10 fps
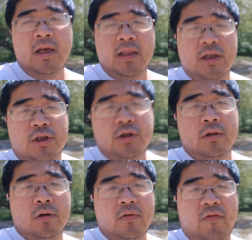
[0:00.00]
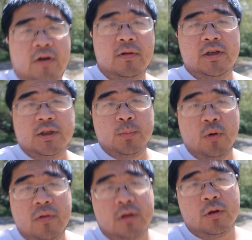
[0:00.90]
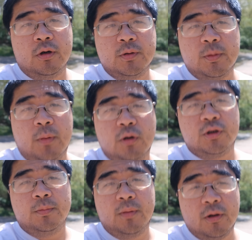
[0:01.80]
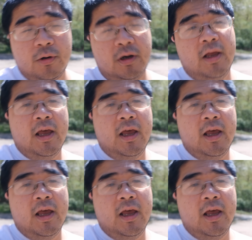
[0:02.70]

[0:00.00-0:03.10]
this should look fairly smooth in terms of motion blur